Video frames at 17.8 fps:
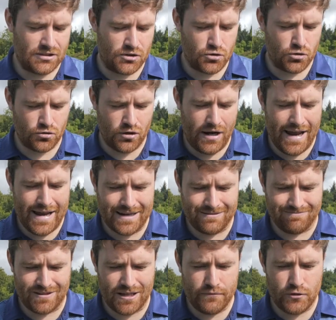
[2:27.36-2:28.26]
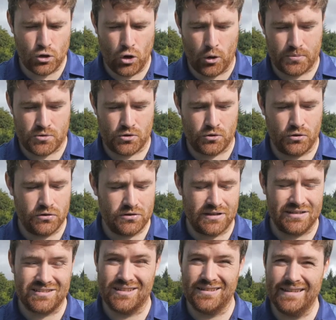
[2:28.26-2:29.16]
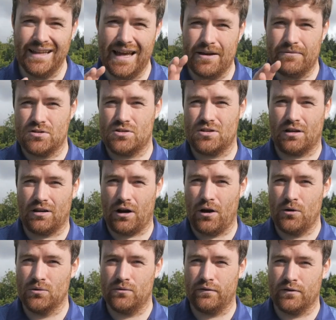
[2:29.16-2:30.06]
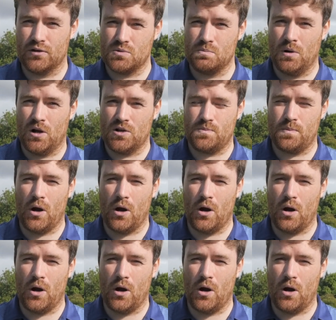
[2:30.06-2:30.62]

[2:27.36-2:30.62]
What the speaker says: to try and give you the opportunity to leverage the ground for as much